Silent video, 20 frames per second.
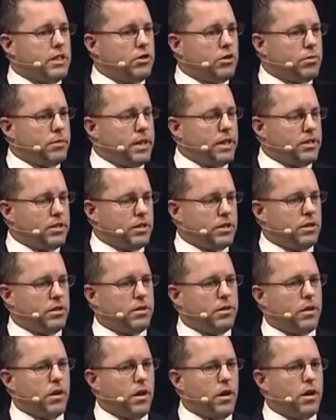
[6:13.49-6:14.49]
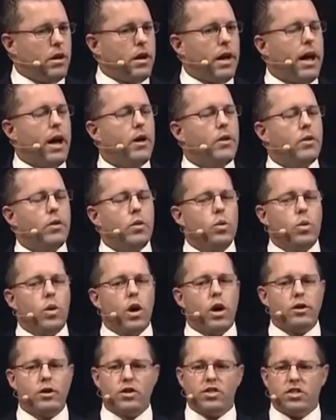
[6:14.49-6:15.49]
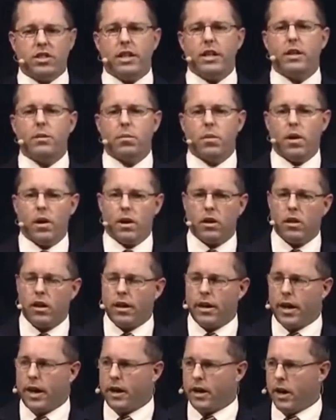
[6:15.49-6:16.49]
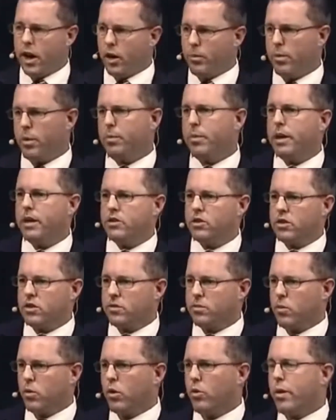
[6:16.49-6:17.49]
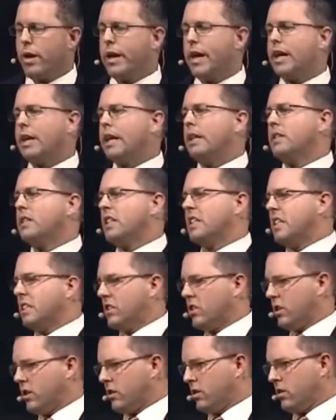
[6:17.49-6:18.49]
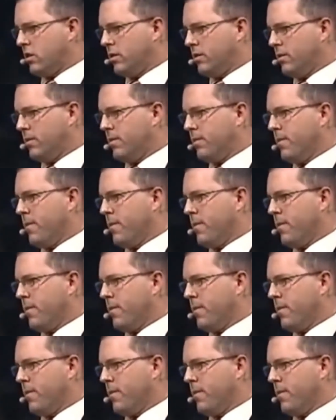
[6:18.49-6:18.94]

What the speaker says: Deidre Mason on how to understand the product line, how to help your patients more and recognize conditions